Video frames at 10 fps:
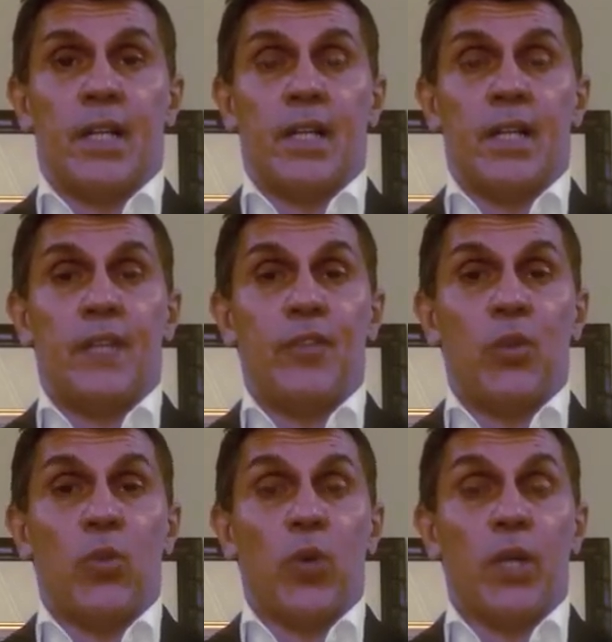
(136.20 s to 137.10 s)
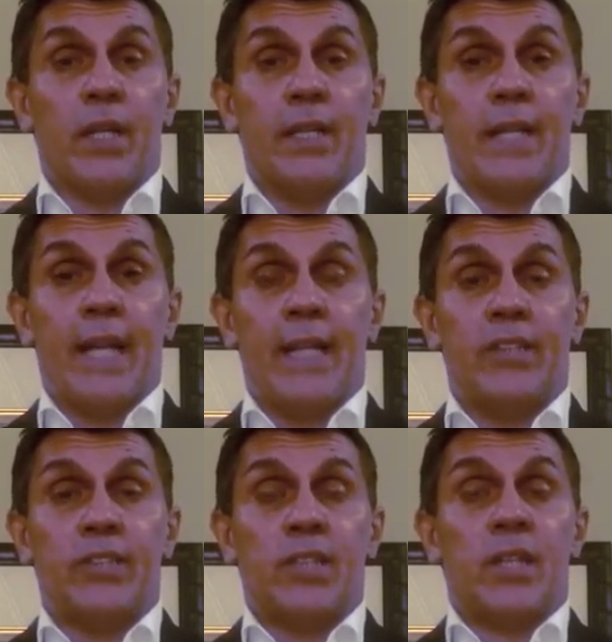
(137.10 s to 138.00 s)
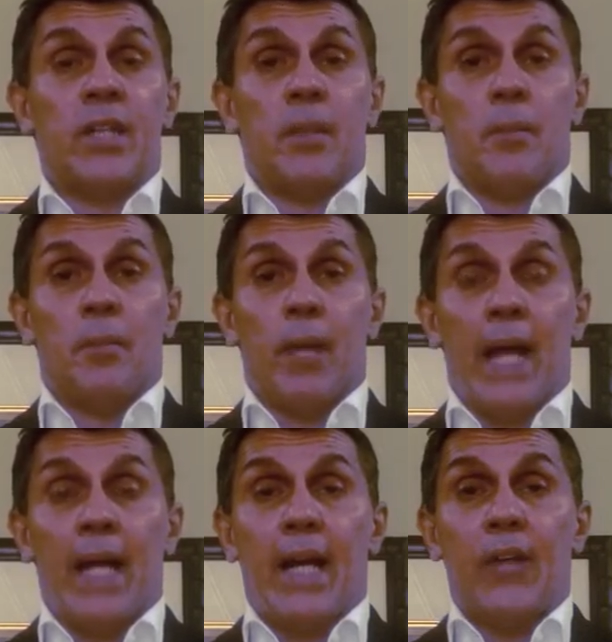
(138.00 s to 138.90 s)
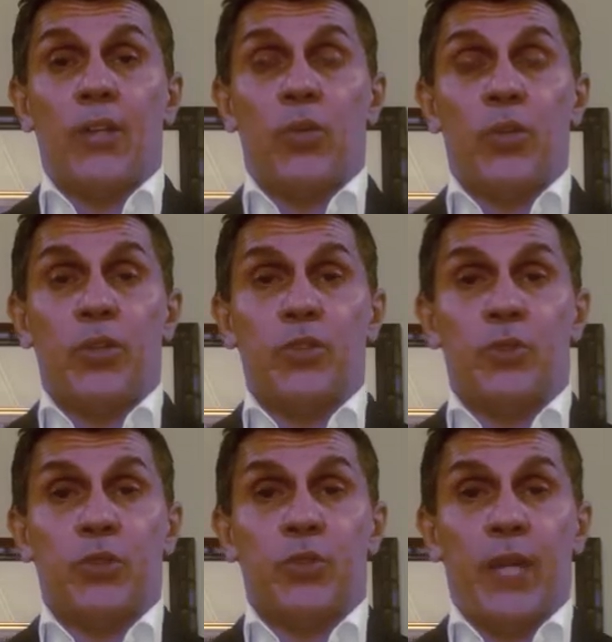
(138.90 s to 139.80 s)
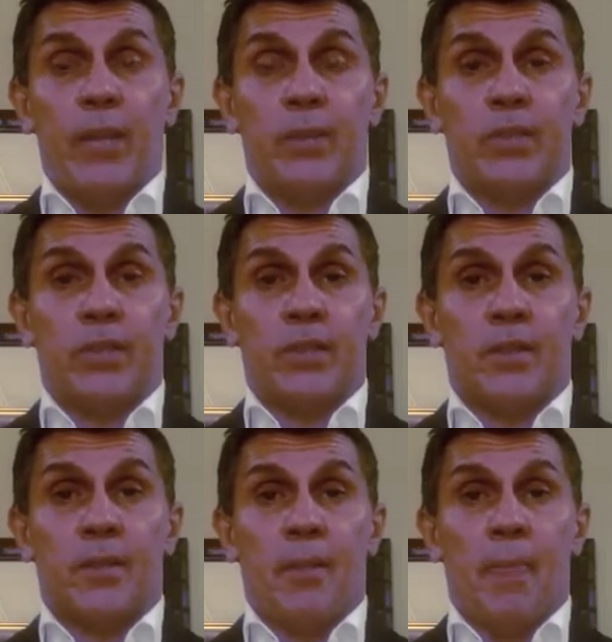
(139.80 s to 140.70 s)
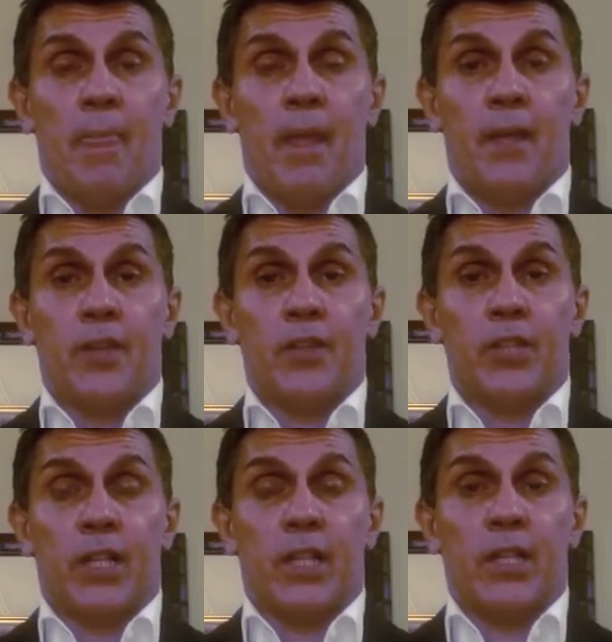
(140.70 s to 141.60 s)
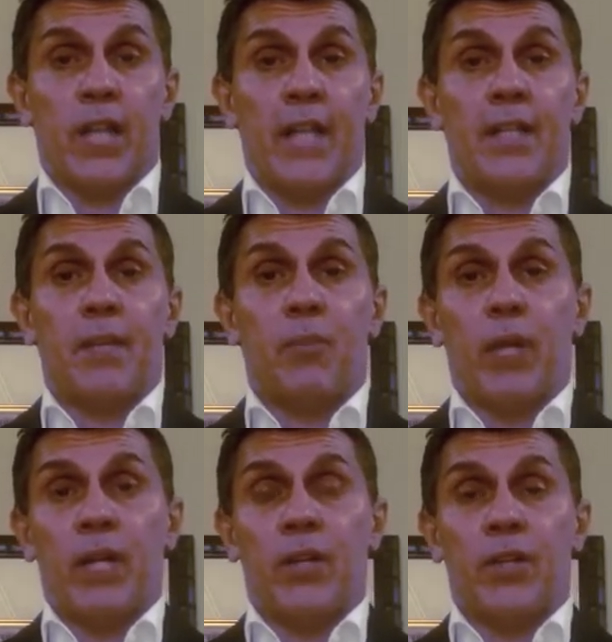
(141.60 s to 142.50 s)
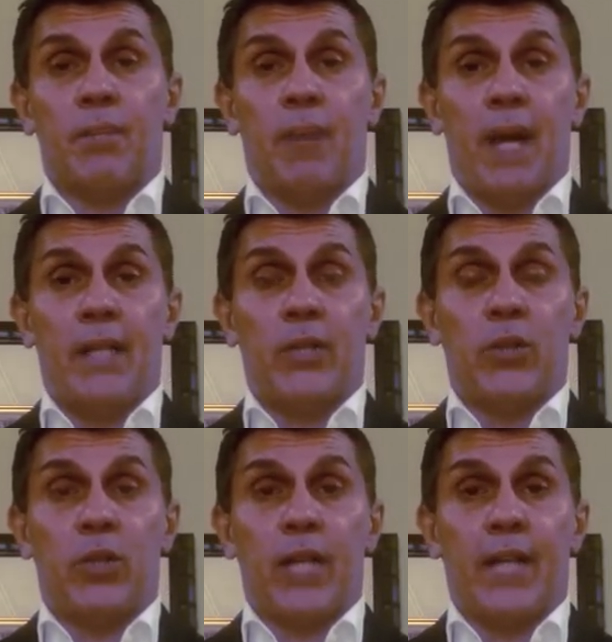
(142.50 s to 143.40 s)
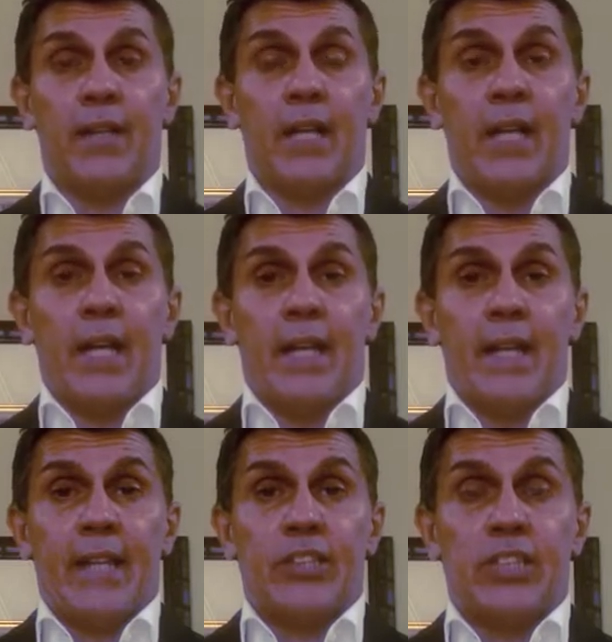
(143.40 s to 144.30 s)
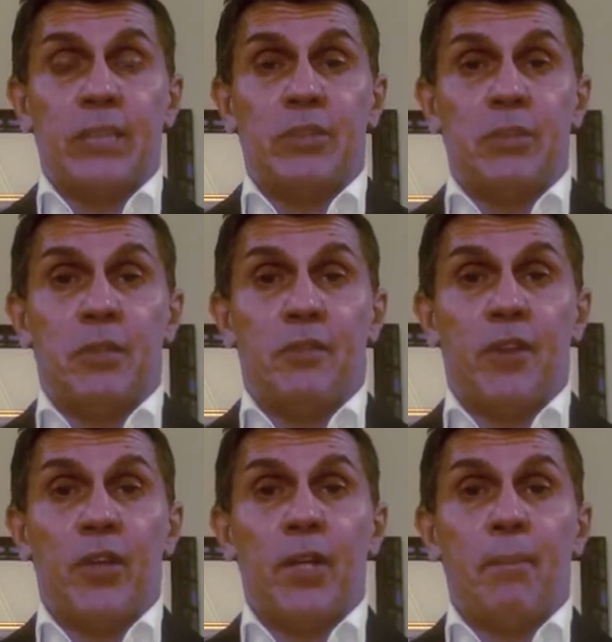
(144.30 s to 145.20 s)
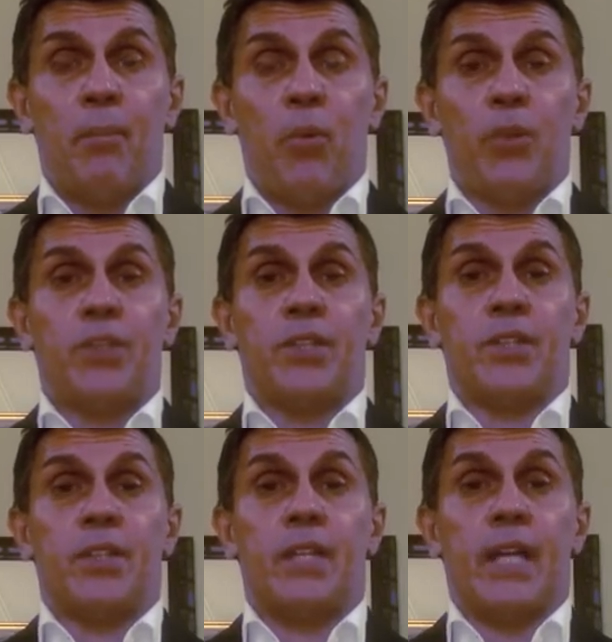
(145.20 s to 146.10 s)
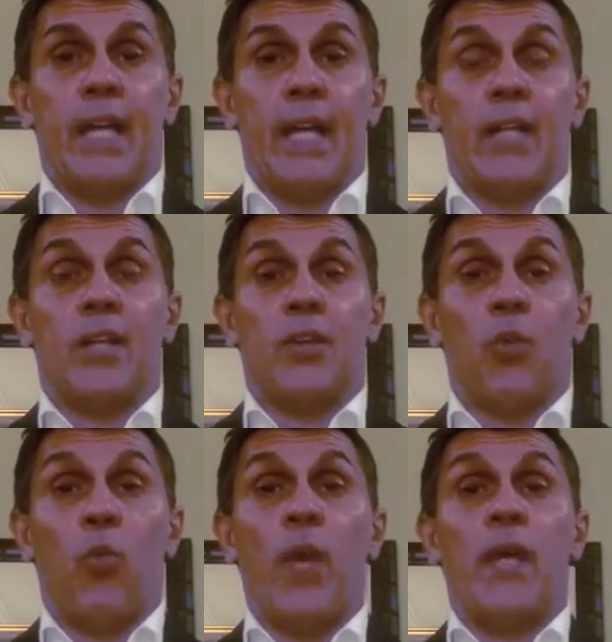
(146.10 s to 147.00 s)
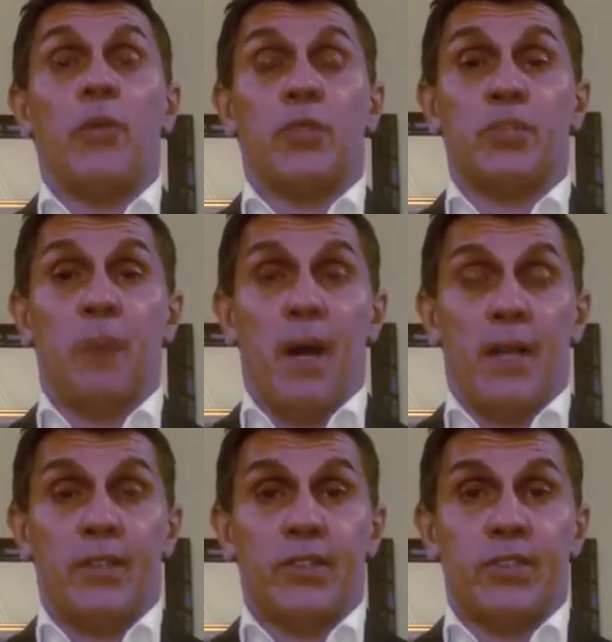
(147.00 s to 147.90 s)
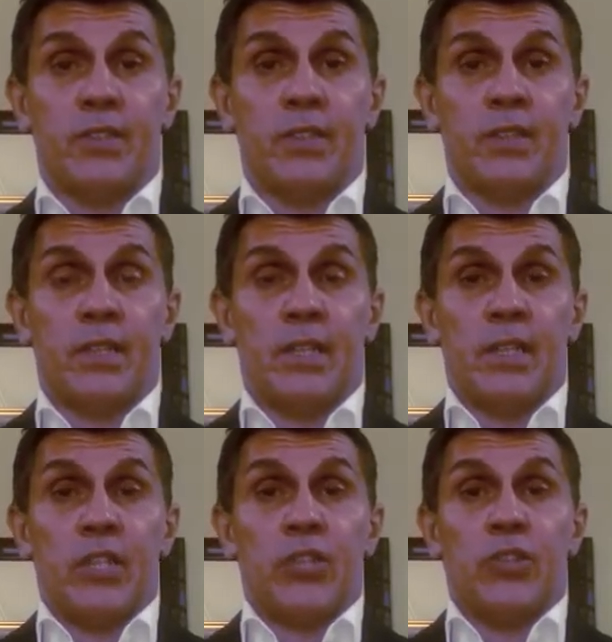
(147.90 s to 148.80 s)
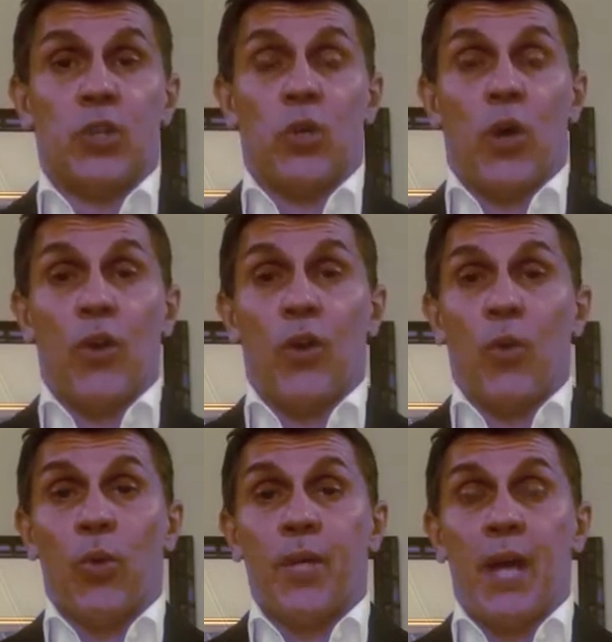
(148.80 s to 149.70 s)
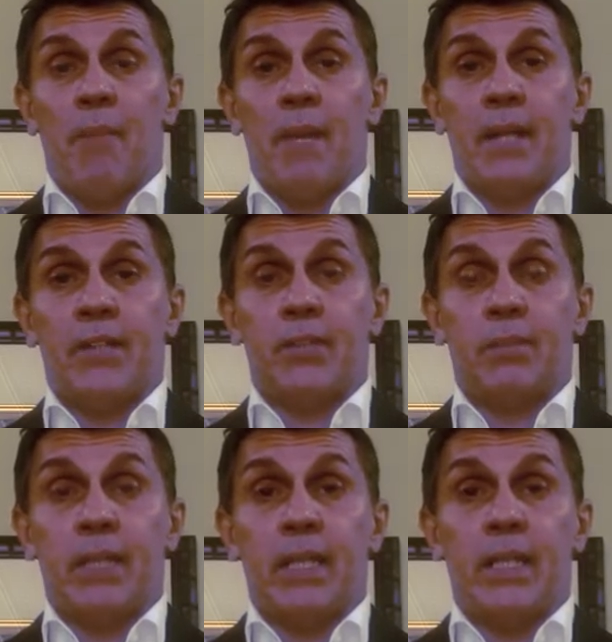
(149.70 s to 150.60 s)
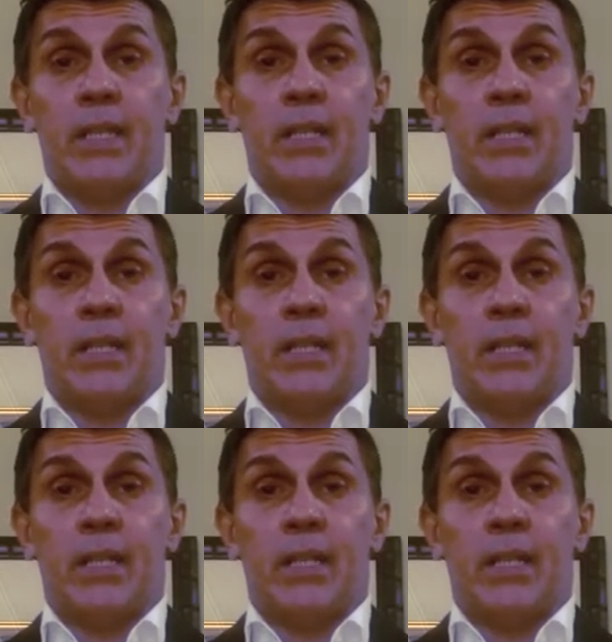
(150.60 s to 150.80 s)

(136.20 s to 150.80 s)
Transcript: If you work nights, black out your windows with drapes. There's a gland in the brain called the pineal gland that seems to be very important in the wake response. So although we're not meant to be